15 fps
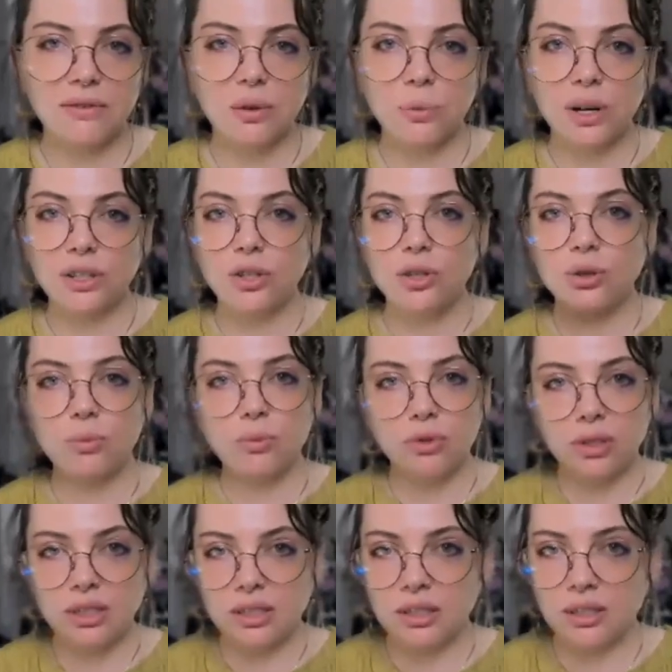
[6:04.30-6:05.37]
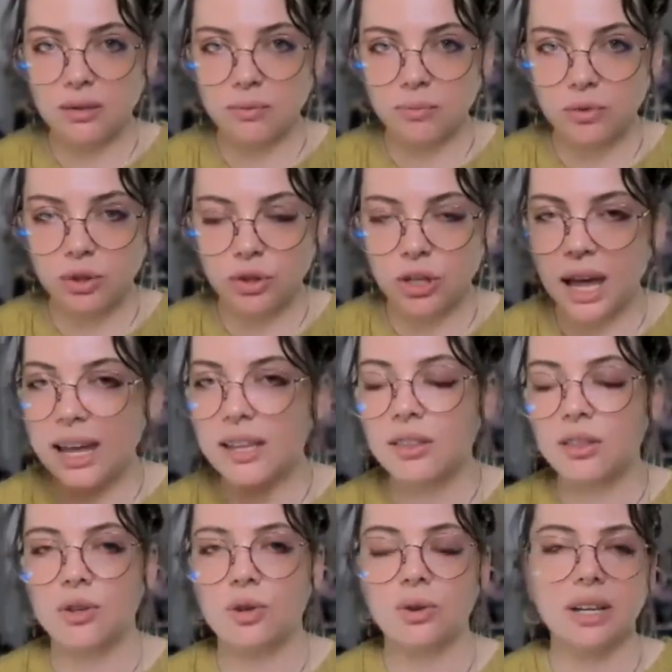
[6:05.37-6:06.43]
when you take the
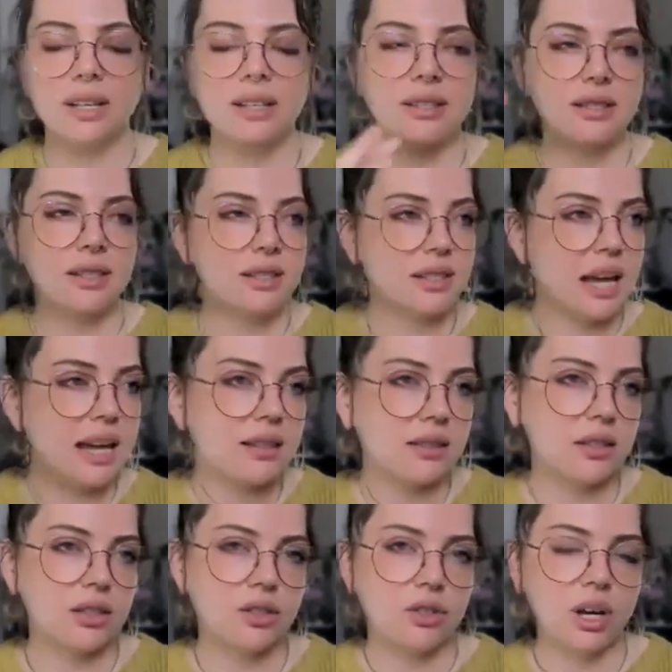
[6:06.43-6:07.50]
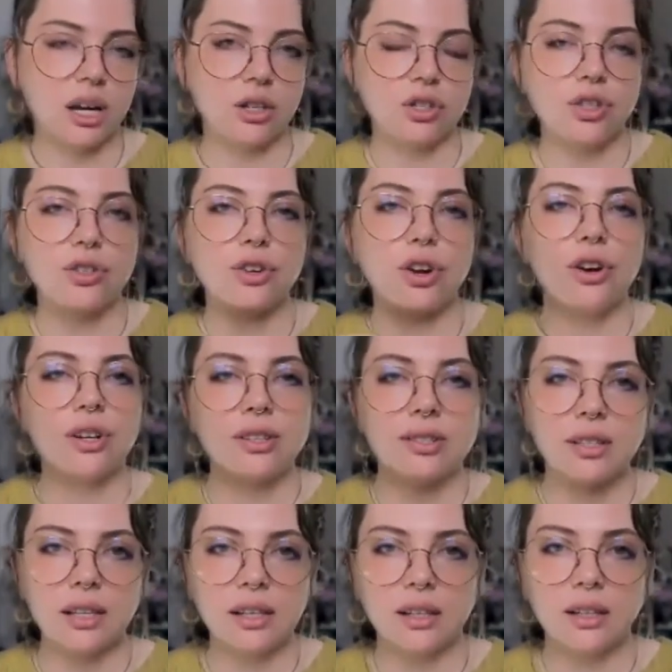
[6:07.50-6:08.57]
noise and take the distraction, notice
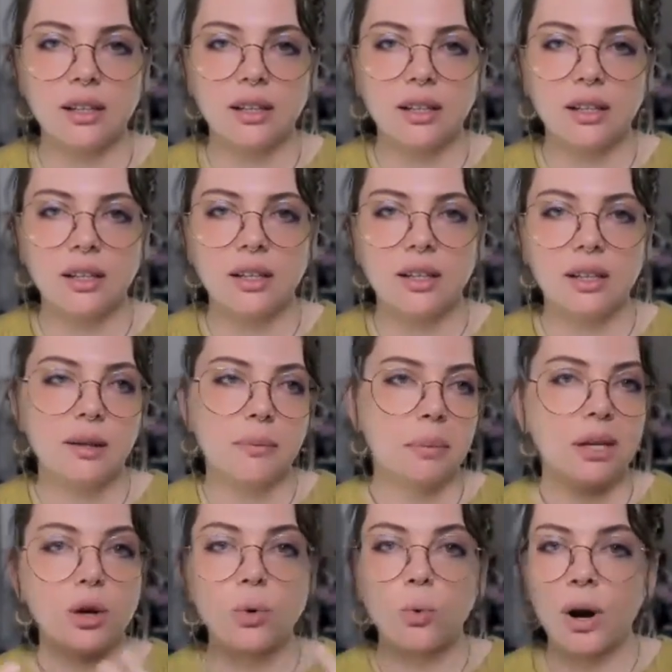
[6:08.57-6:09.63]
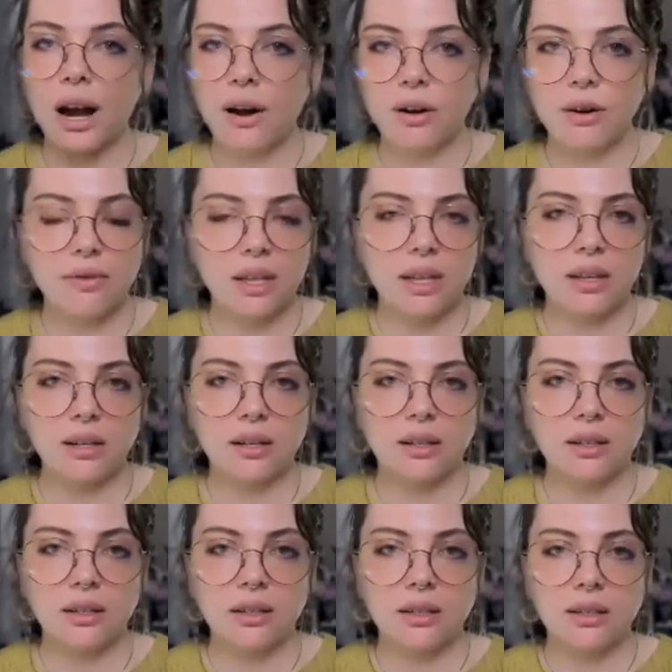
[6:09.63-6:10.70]
it, be aware of it,
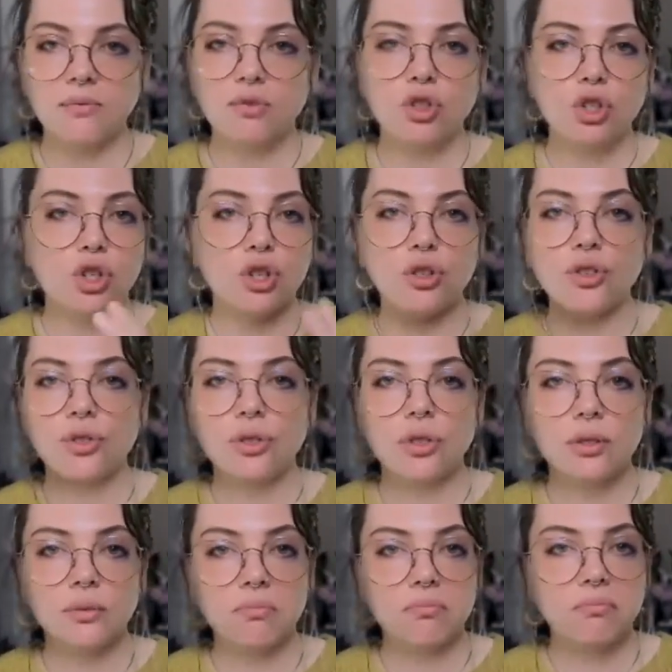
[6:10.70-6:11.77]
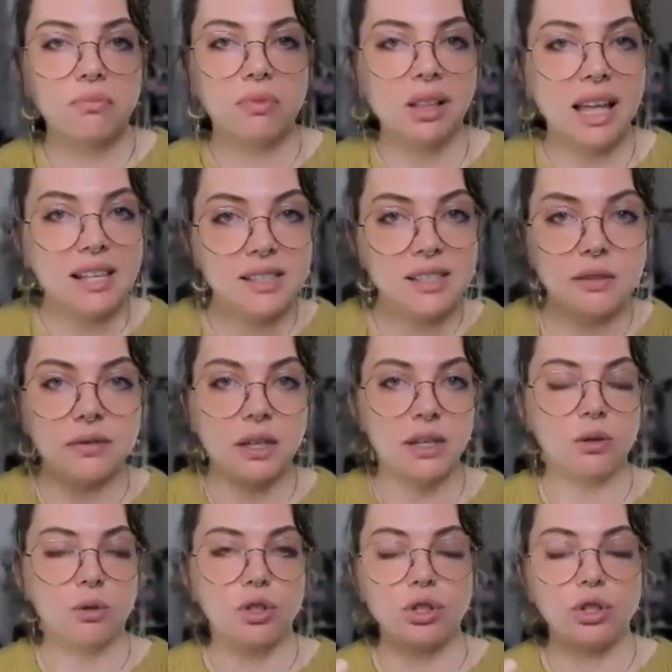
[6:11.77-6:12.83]
choose less of it
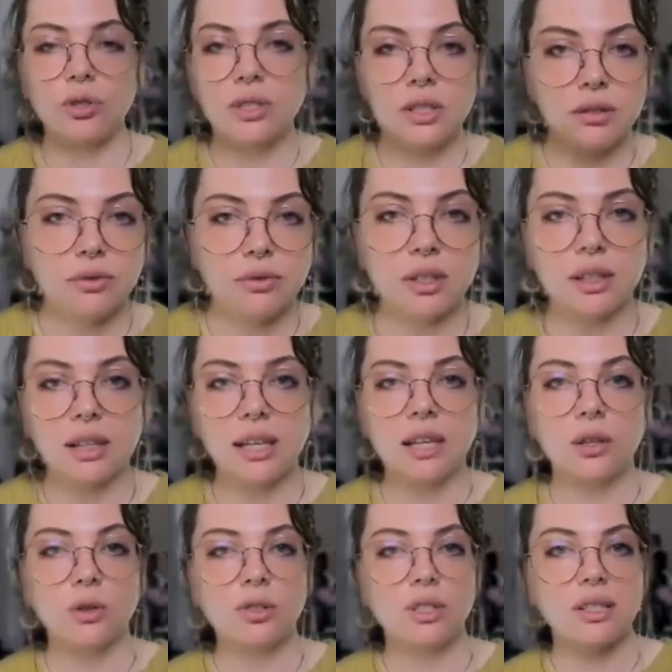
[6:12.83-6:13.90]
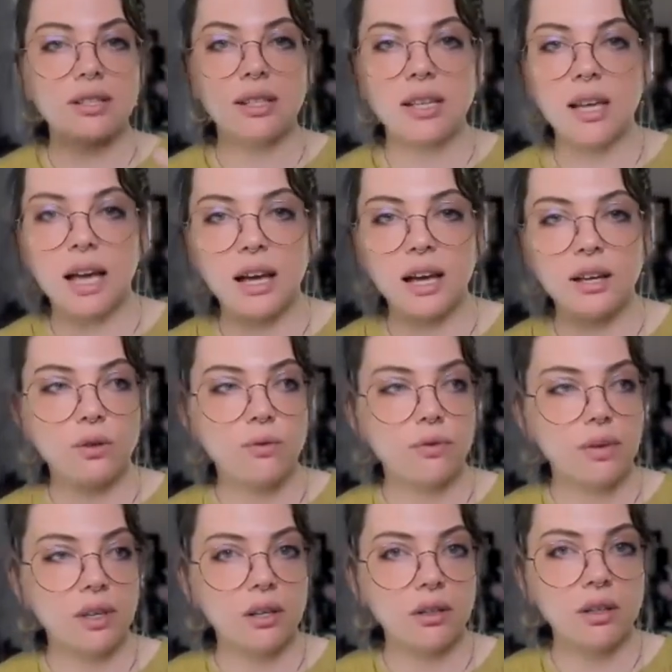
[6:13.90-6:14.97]
or choose differently or just see how you
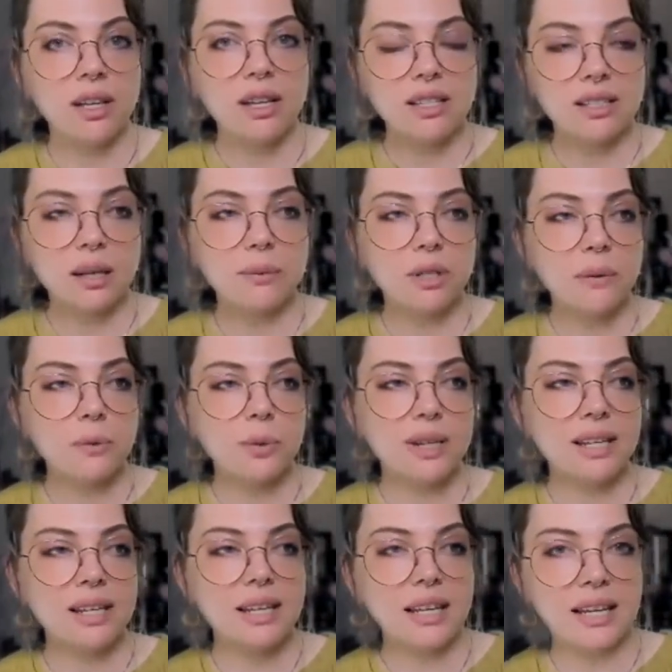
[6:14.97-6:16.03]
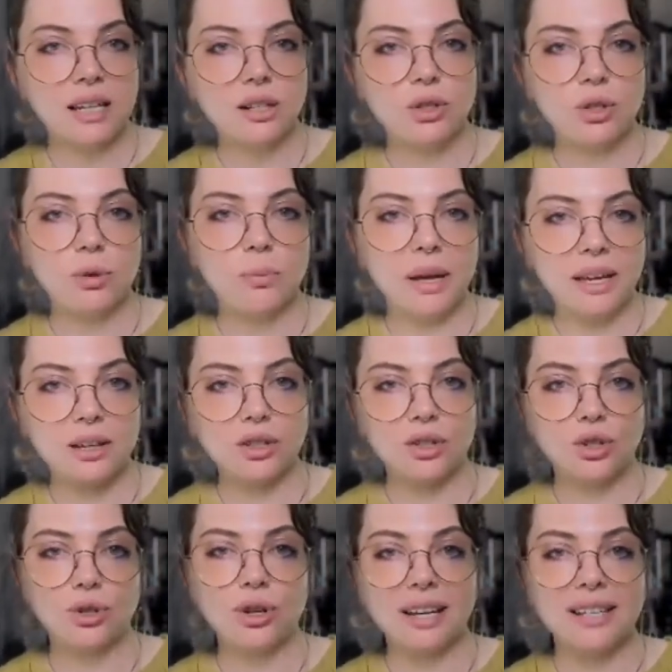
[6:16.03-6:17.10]
feel. Sometimes we need to make a
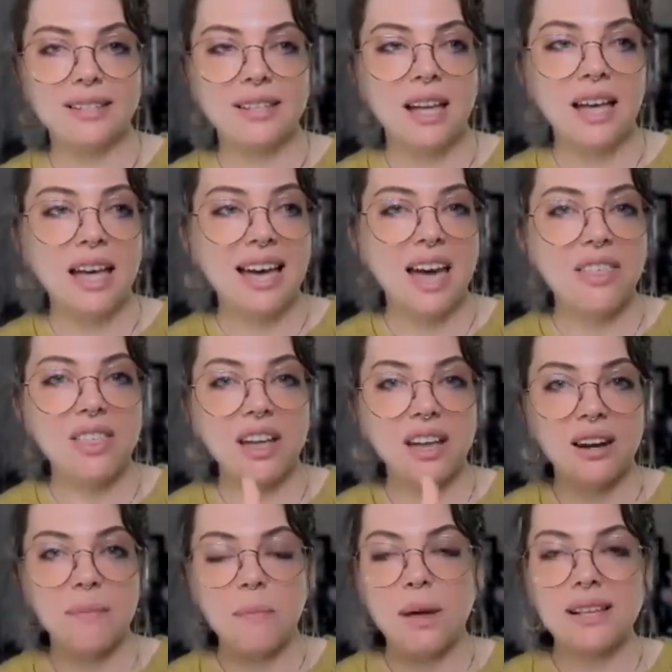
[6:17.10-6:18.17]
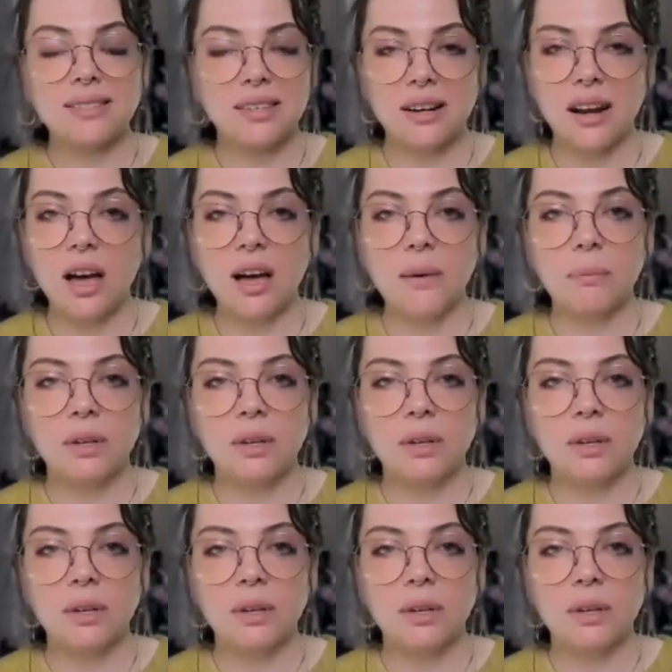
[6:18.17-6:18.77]
choice and then mess it up